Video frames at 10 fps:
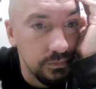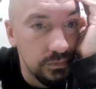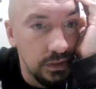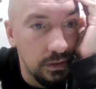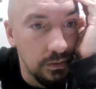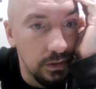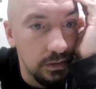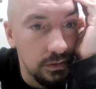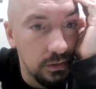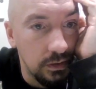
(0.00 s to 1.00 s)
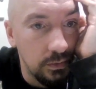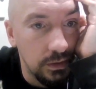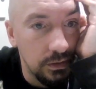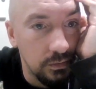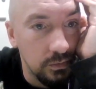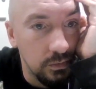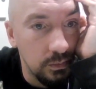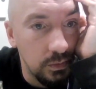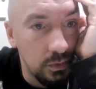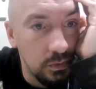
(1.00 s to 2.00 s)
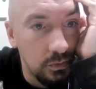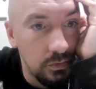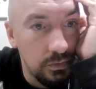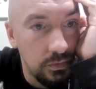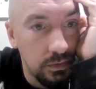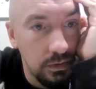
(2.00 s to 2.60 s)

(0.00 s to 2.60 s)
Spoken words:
All right, so then we can remove